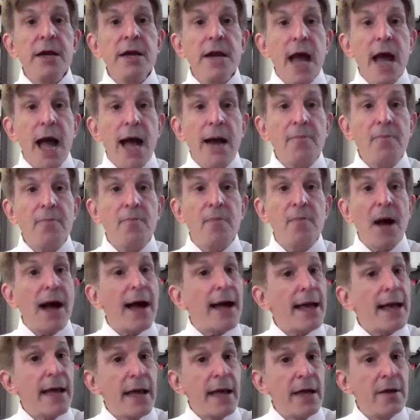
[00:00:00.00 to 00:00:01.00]
not
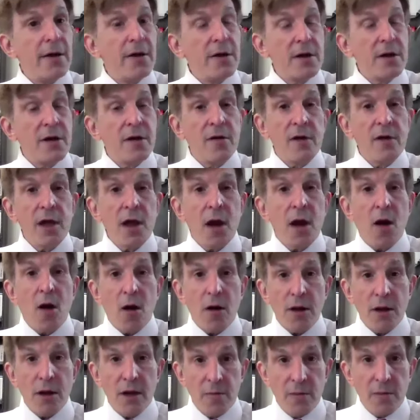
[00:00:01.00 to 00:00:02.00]
buy into the
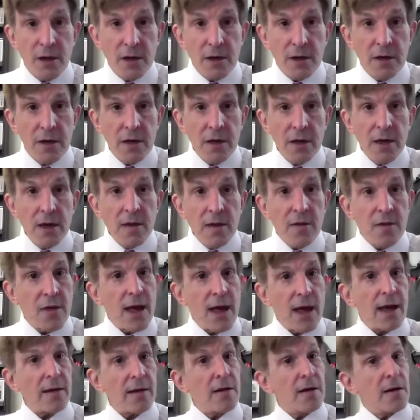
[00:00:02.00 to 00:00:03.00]
argument
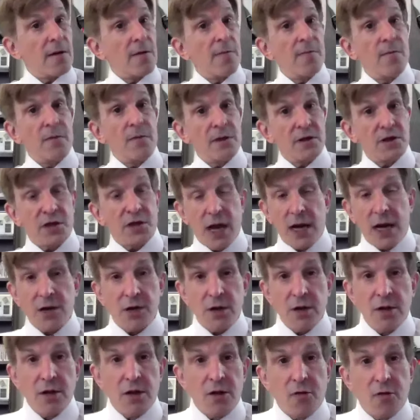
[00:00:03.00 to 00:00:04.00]
that
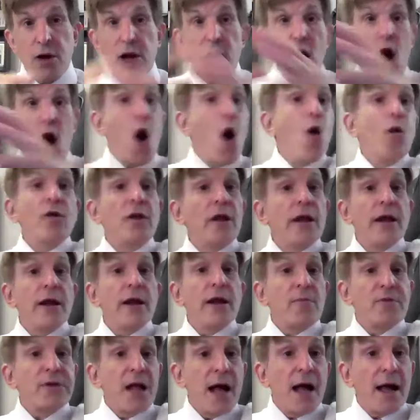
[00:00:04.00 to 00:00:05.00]
Section 3 only
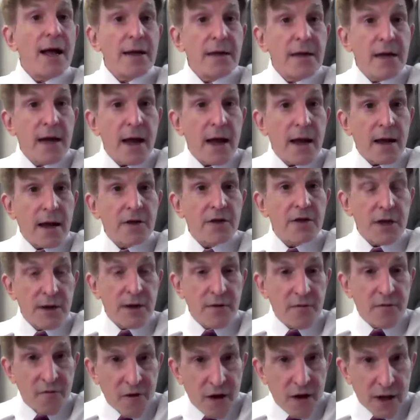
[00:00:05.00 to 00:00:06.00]
applied to
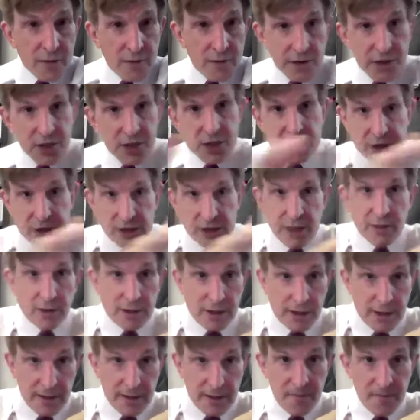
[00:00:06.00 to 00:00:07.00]
ex-Confederates.
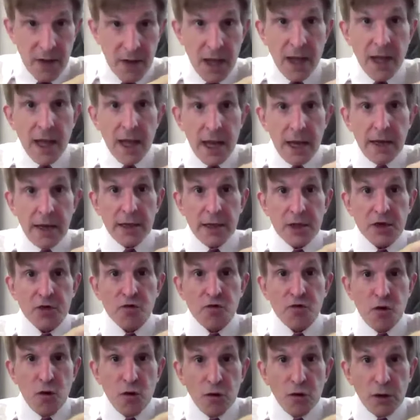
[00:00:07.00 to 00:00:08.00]
Clearly, in its
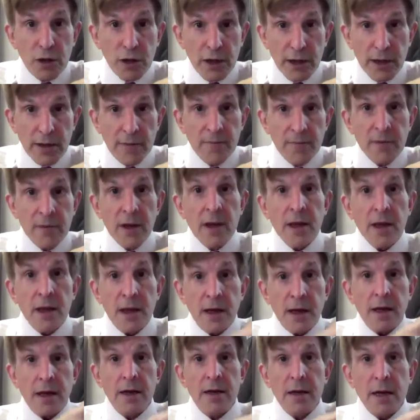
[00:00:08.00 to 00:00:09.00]
ruling,
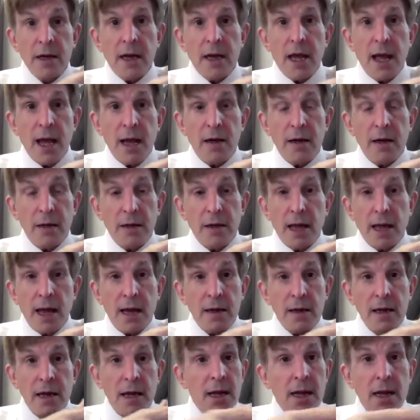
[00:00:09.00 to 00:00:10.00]
it indicated
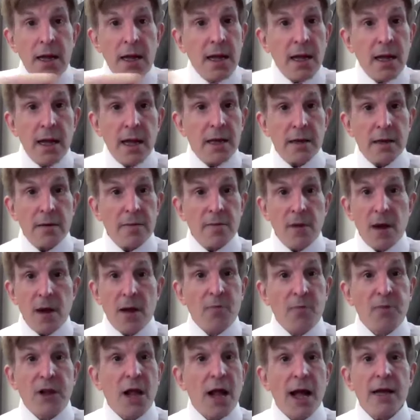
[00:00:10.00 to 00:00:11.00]
that it
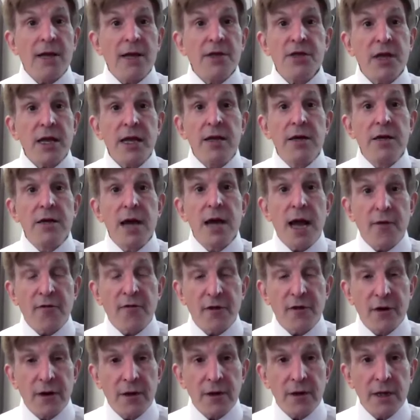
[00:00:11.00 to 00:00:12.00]
applies
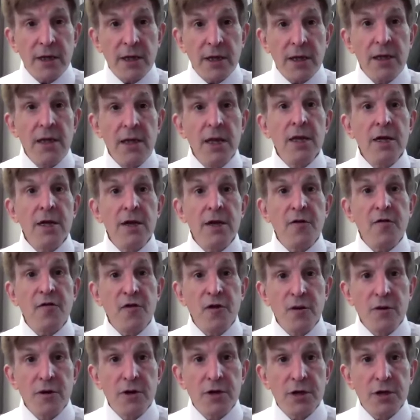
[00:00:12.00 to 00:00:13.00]
indefinitely to
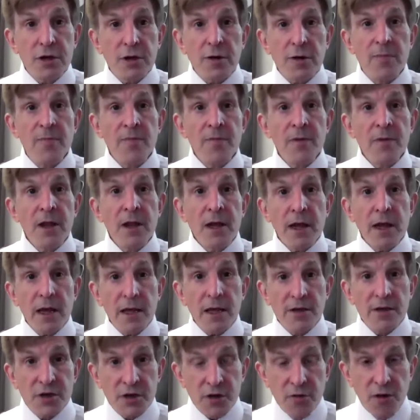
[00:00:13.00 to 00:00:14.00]
future
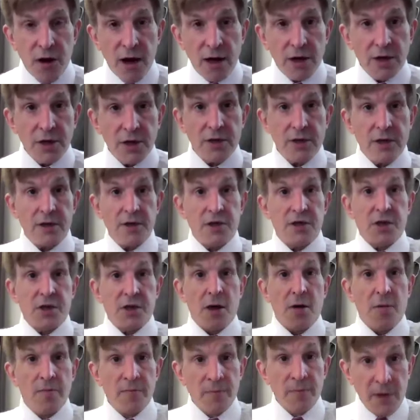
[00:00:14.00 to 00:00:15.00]
insurrectionists.
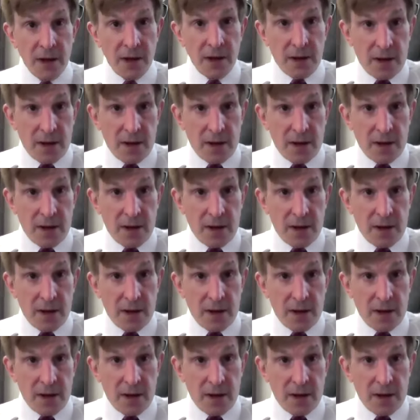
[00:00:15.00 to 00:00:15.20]
So